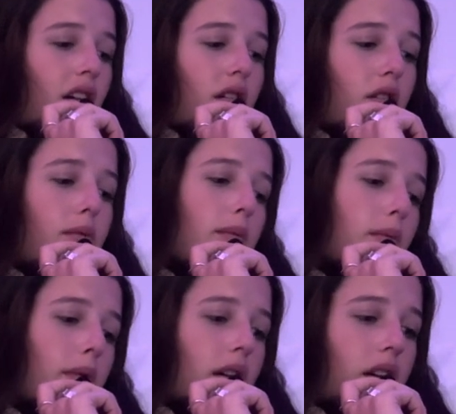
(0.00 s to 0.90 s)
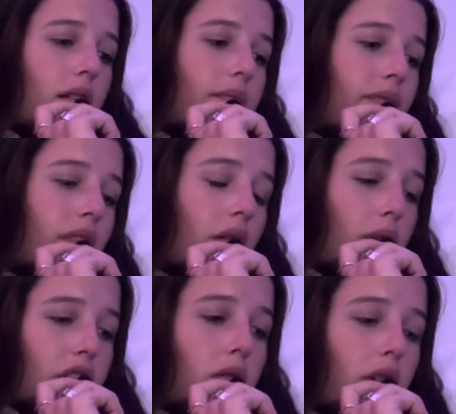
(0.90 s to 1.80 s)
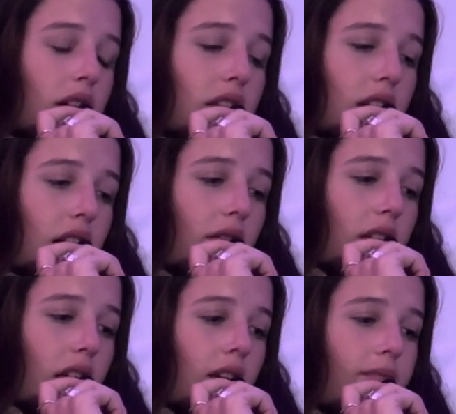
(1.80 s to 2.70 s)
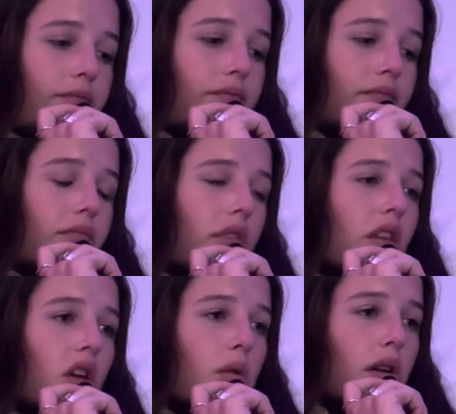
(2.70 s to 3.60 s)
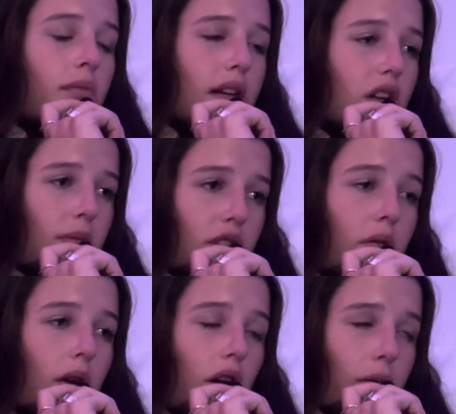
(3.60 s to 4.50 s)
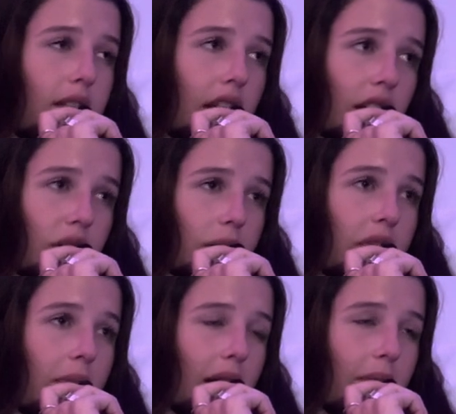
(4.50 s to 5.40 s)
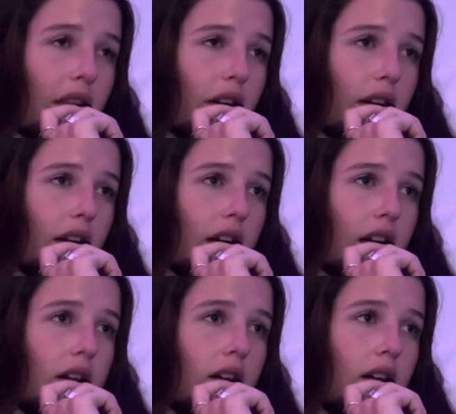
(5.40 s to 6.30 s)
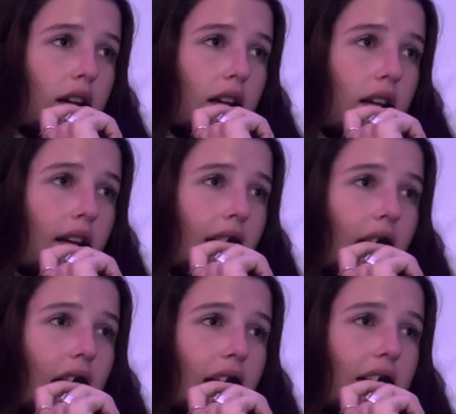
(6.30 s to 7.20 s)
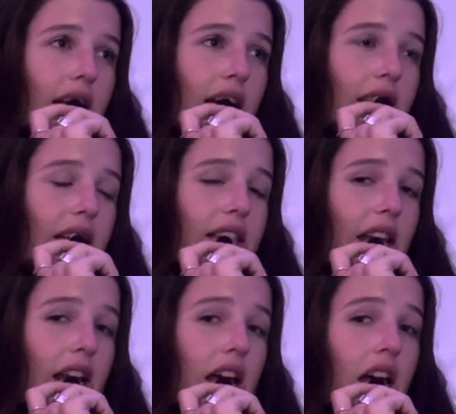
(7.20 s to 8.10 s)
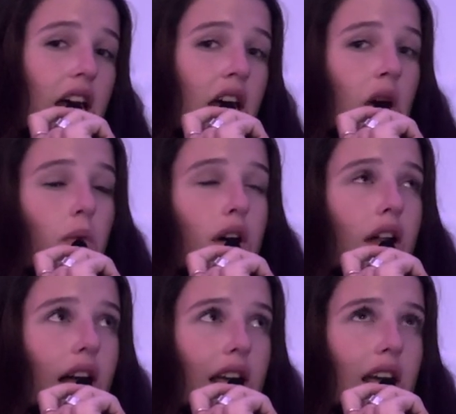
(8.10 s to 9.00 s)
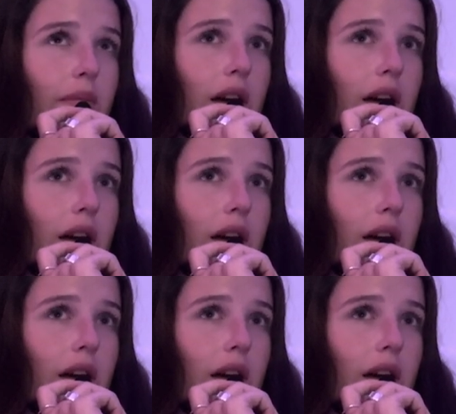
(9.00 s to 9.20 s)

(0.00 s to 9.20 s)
"Oh, blah blah blah. What's yours?" And I was like, "Well, my top two are always Taylor Swift and Mac Miller." And they said, "Well, I can get